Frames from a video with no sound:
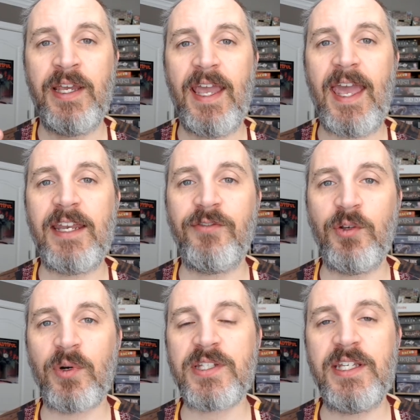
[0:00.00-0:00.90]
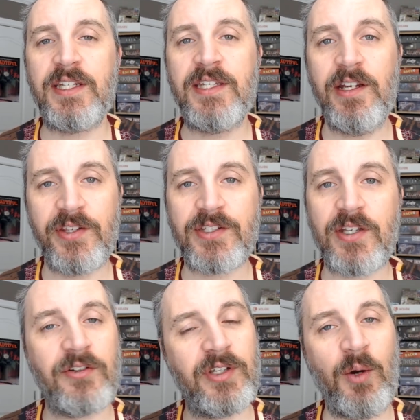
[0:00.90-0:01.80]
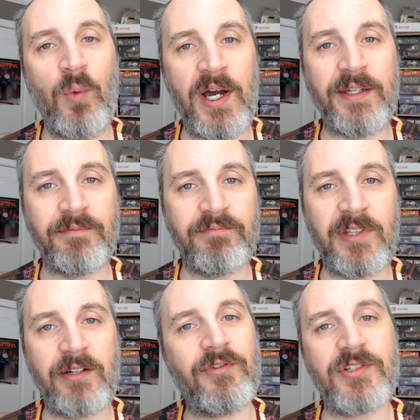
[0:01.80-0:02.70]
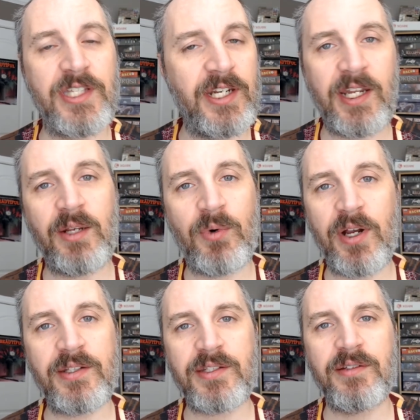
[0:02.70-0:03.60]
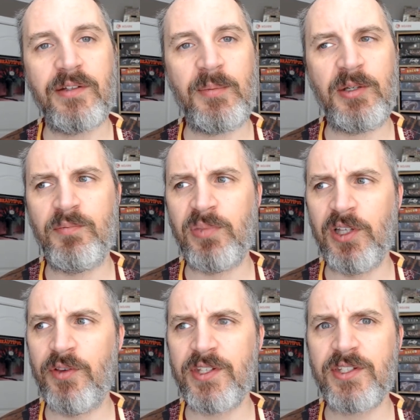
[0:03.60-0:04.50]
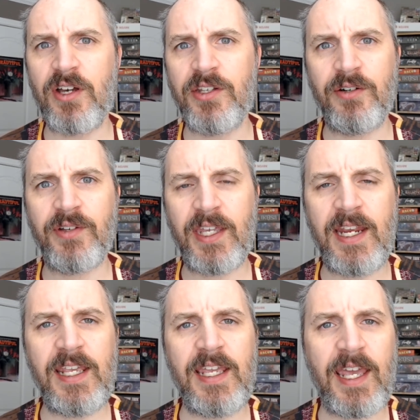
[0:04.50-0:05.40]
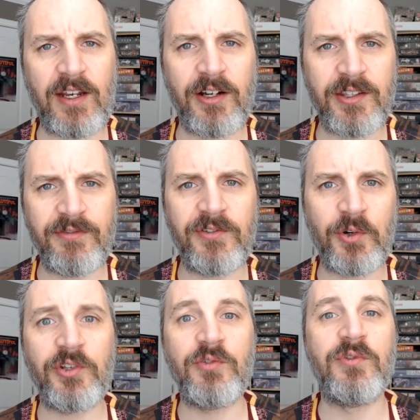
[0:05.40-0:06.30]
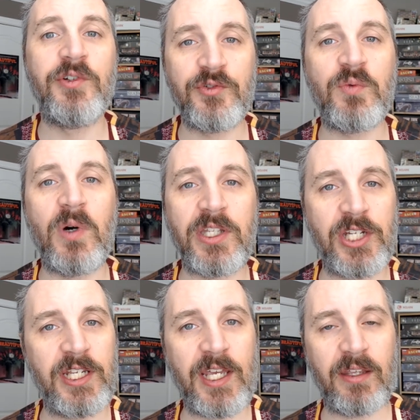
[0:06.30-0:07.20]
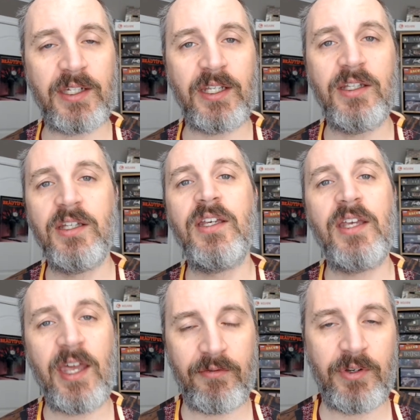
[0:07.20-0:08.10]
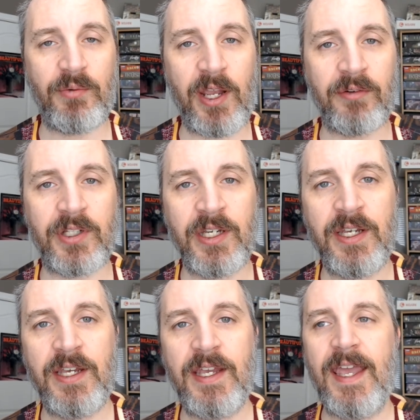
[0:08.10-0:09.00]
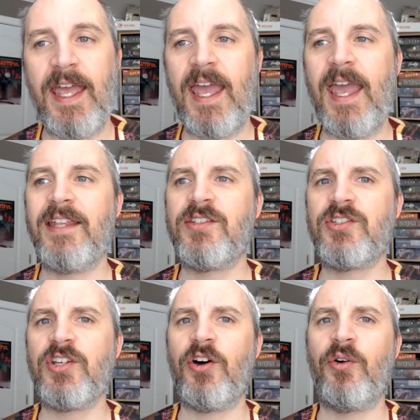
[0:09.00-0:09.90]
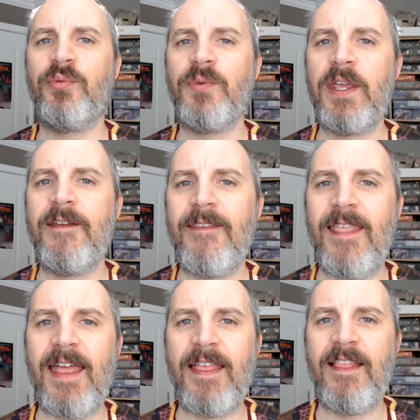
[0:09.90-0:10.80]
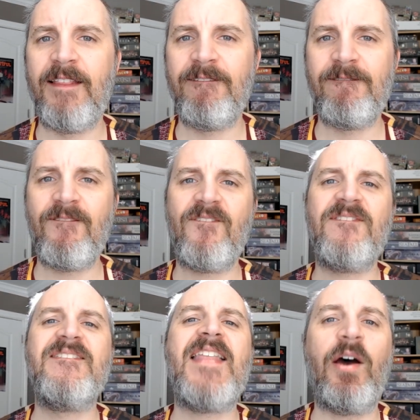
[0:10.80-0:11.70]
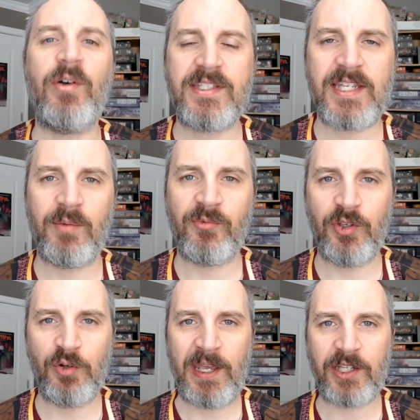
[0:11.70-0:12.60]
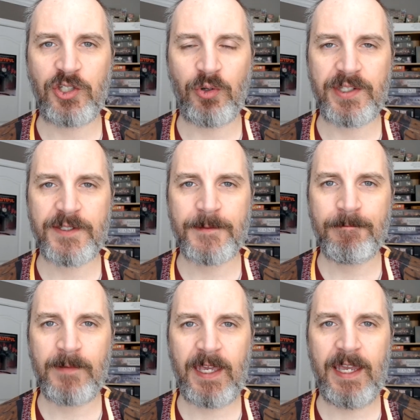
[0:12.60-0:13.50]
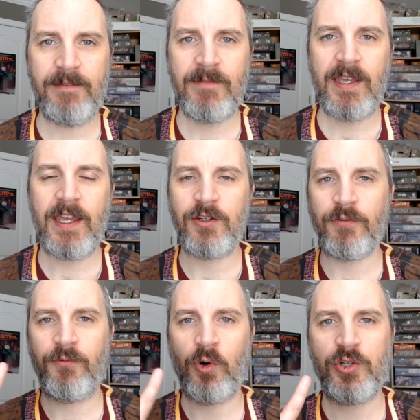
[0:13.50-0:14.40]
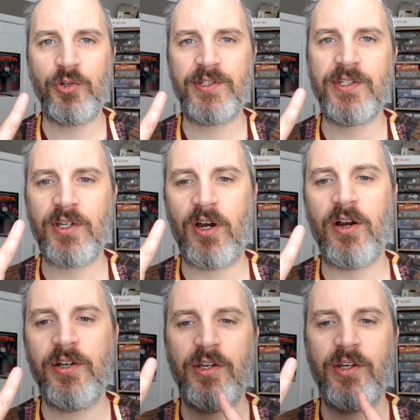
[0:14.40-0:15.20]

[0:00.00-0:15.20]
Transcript: And if you are seated near the salt, you get 1. And if you're seated anywhere else, below the salt, you don't get any, and on the floor, you lose 1 geniality every round. And so, now it's time for you to make a choice, okay? And your 4 choices are,